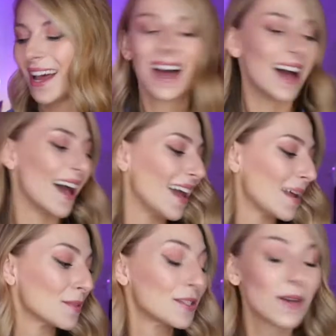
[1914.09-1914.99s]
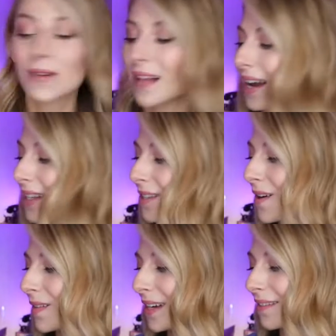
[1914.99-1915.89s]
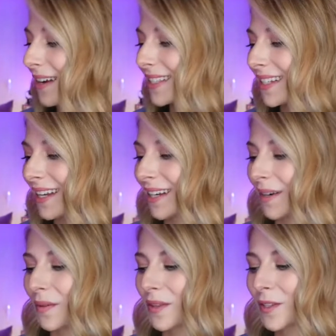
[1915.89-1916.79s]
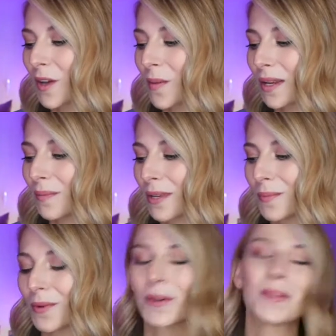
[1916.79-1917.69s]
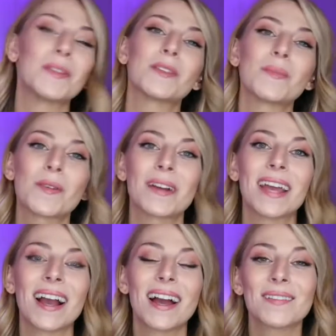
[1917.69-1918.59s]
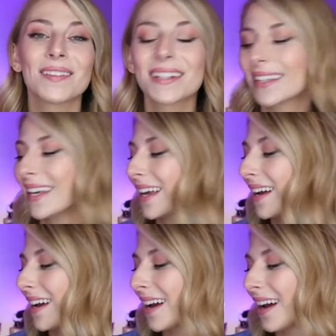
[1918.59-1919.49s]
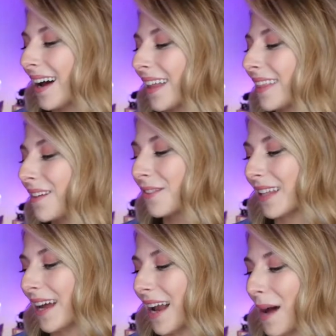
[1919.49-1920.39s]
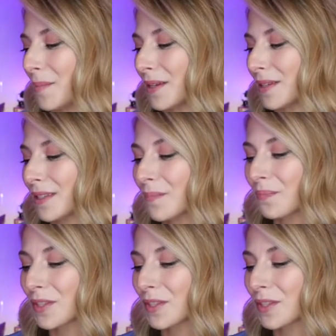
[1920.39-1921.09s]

And I'm so glad it's already resonated with so many people this morning. I love when happens.